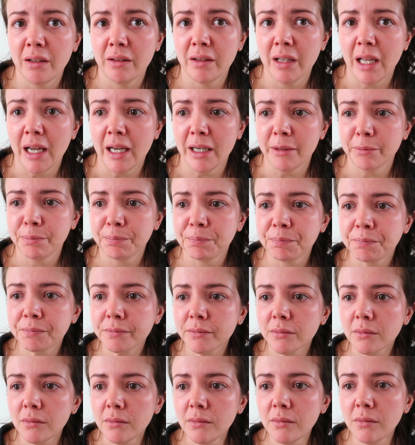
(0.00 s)
of that,
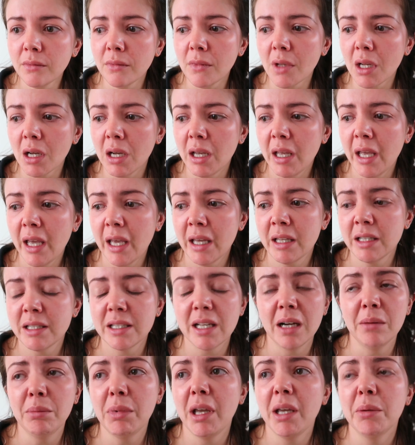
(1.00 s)
and
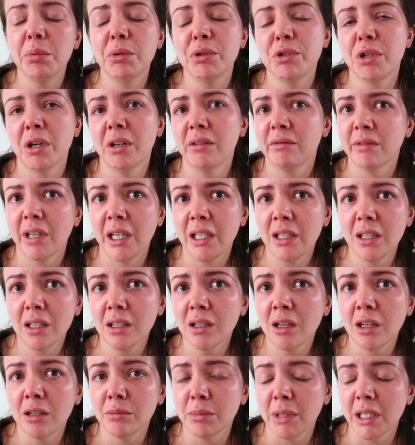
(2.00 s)
some people don't read the
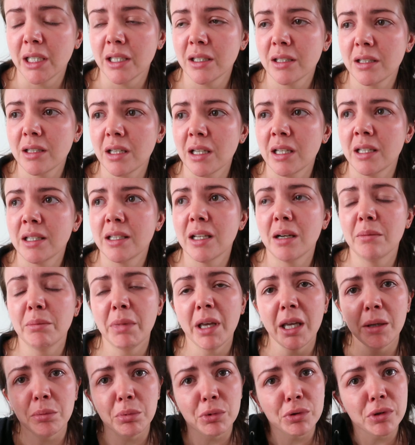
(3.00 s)
comments and some
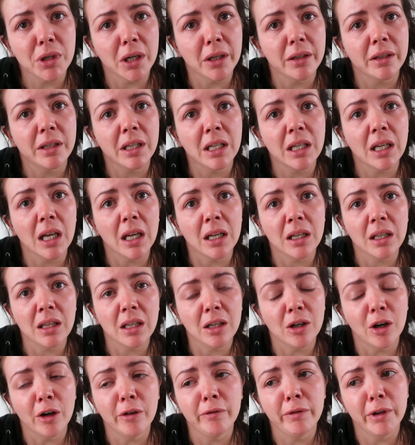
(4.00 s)
people don't think
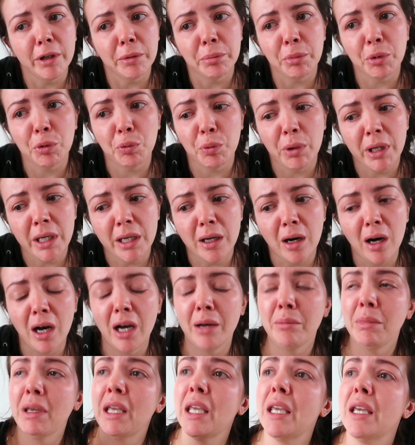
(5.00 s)
anything of it. But when
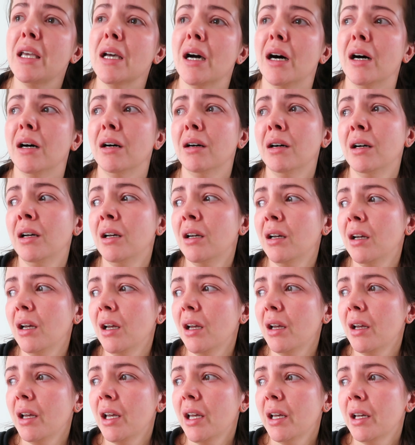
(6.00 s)
I'm here
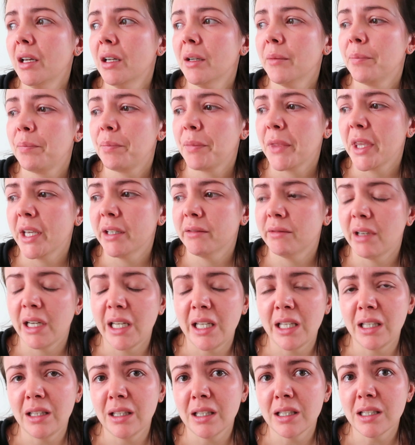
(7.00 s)

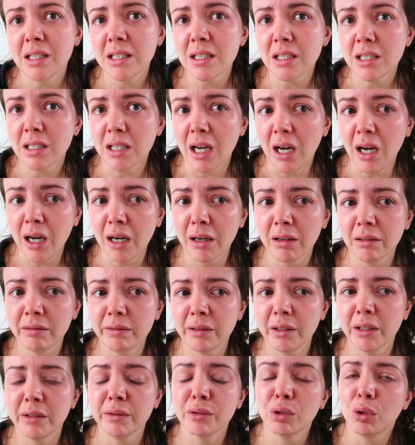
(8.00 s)
reading this
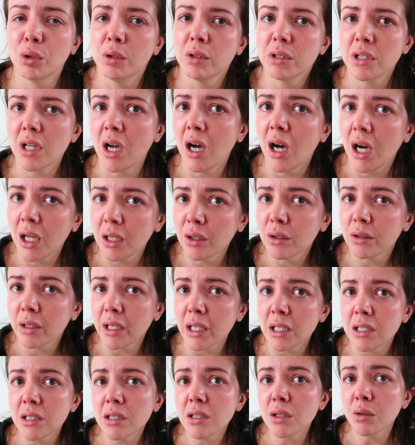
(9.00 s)
stuff, of course I
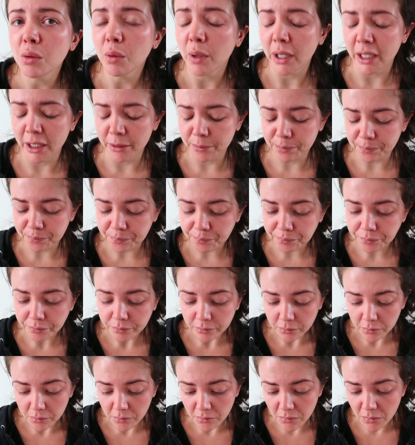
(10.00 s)
look into it.
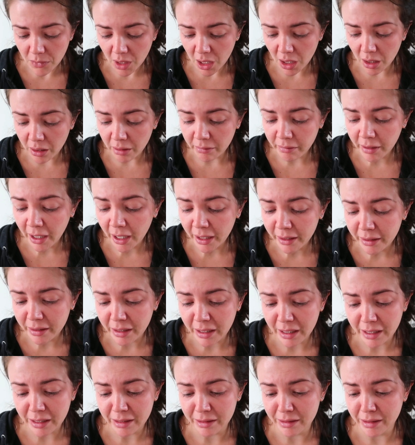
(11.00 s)
I've had
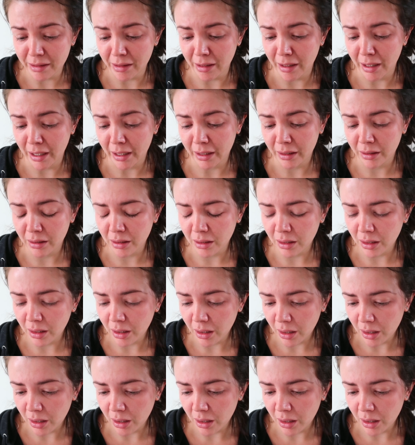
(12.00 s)
things like